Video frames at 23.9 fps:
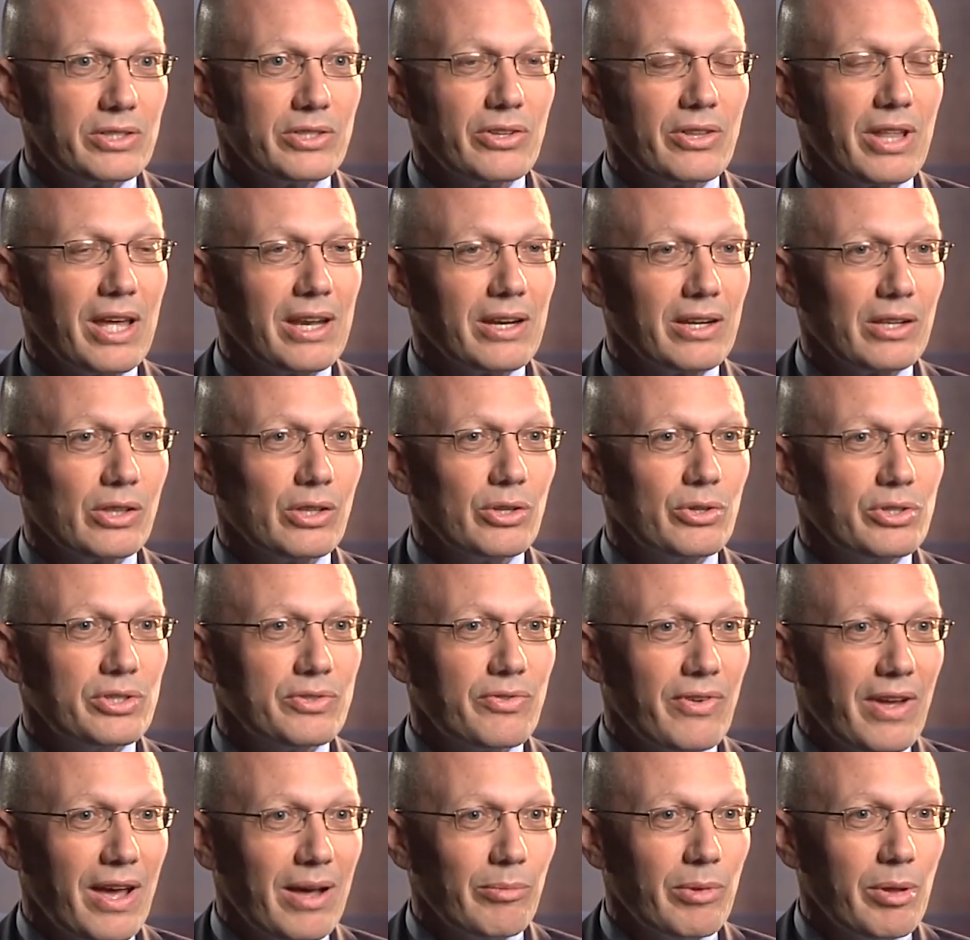So that includes
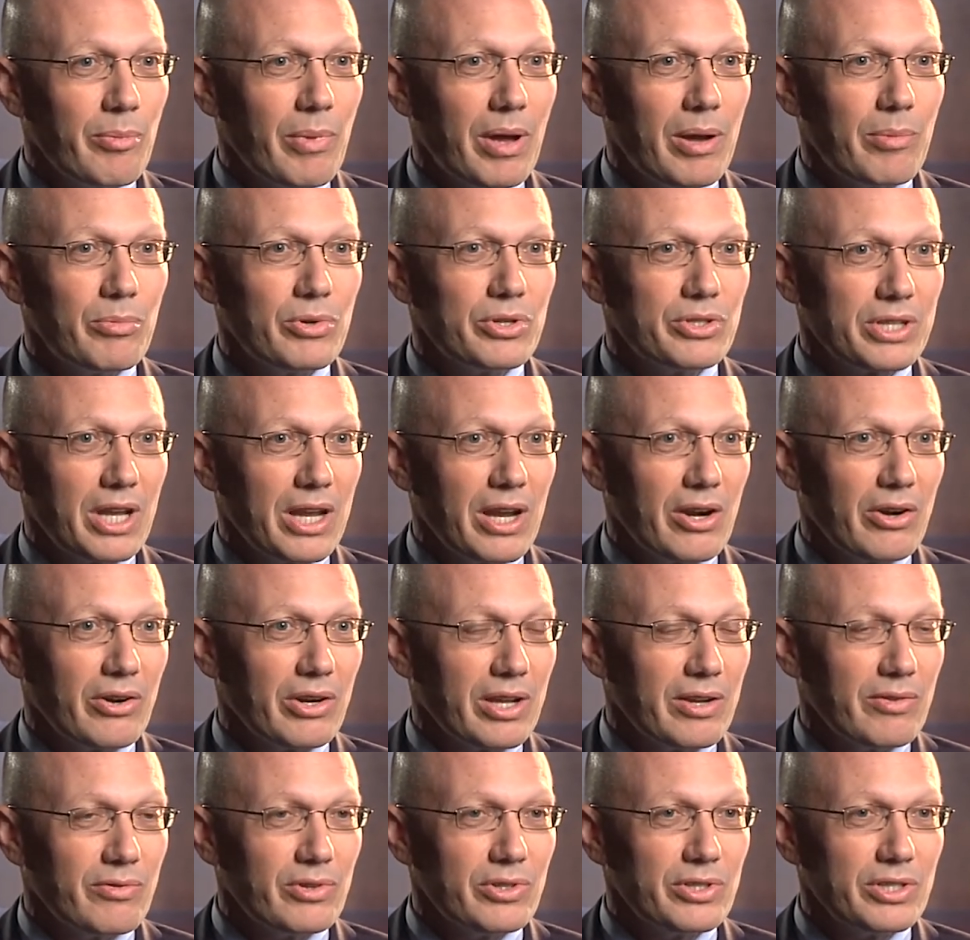family members,
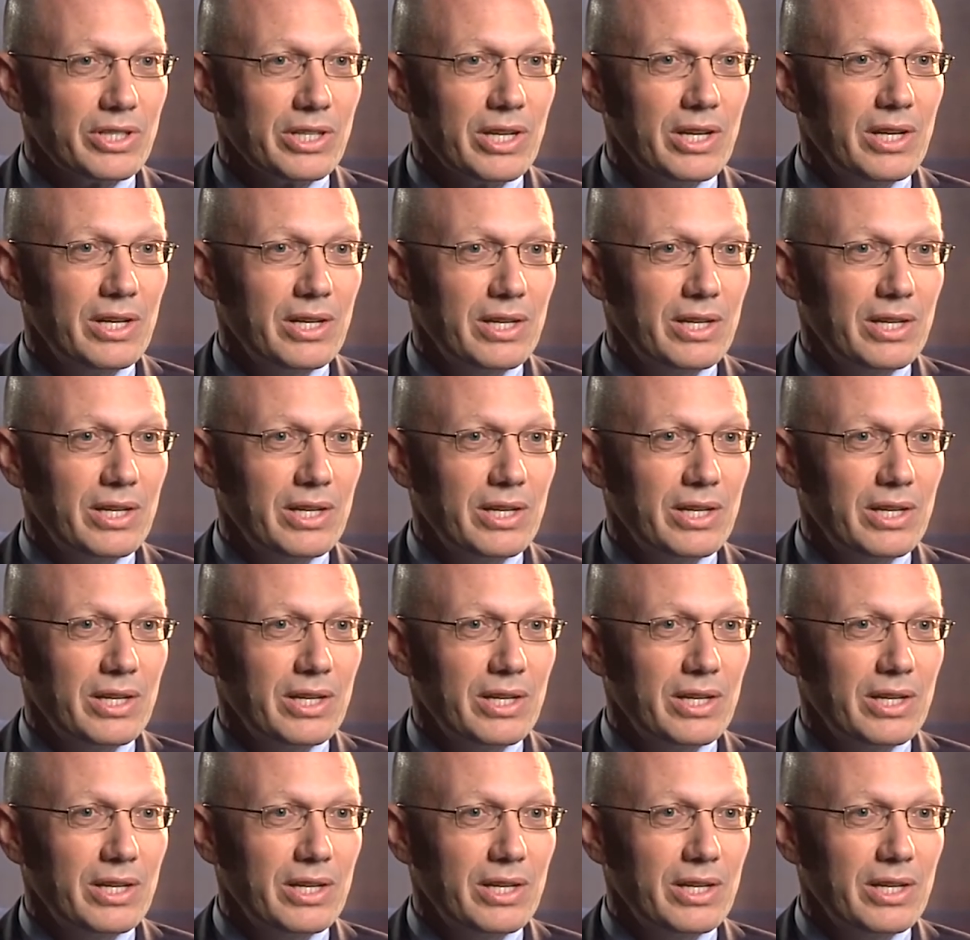caregivers,